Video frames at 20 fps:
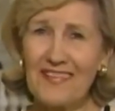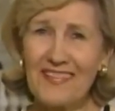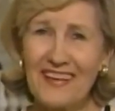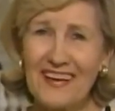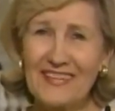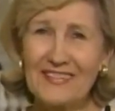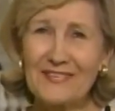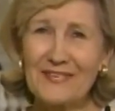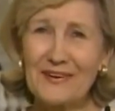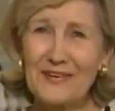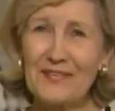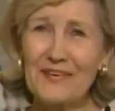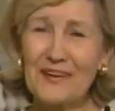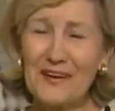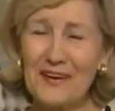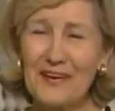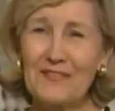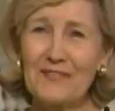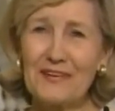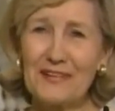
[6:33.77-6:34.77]
That's what we
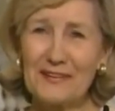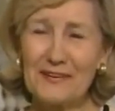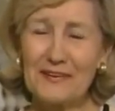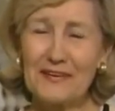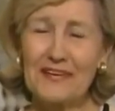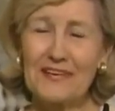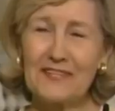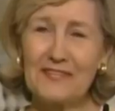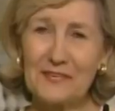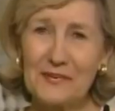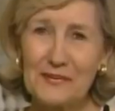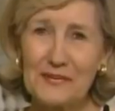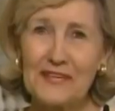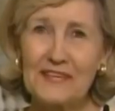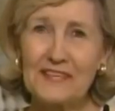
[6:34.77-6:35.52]
ought to be looking for.